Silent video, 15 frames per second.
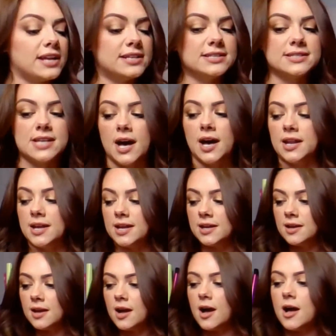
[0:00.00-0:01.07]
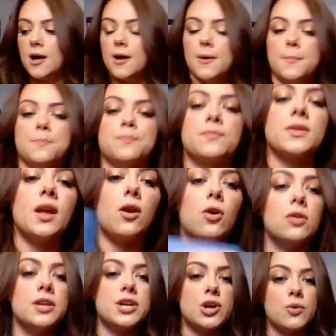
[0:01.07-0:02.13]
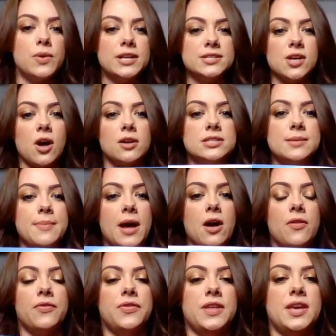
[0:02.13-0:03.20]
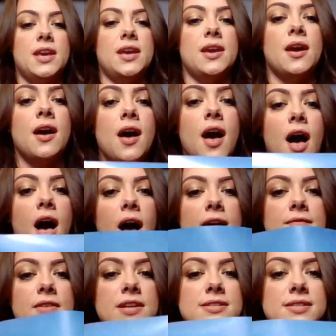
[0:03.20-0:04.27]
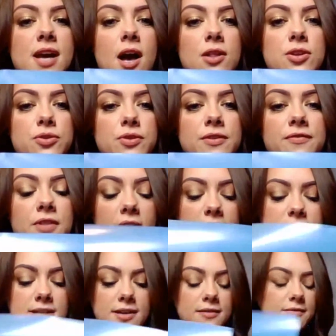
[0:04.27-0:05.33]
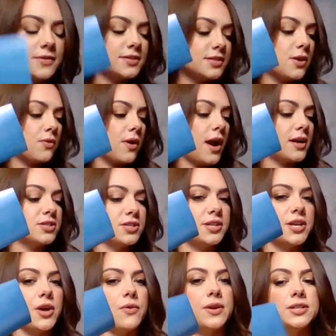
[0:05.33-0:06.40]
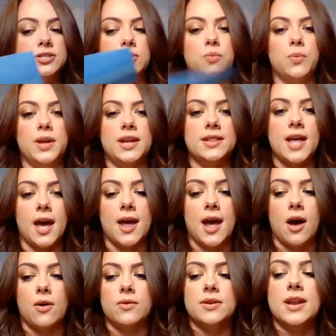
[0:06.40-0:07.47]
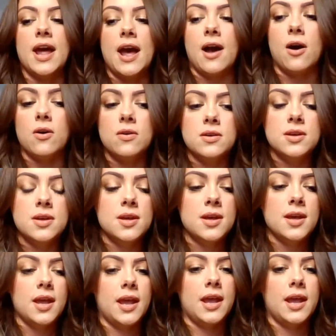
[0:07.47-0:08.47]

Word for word: that is cutting, um, earlier we talked about the high-vis color reflective. So we're actually going to weed that out now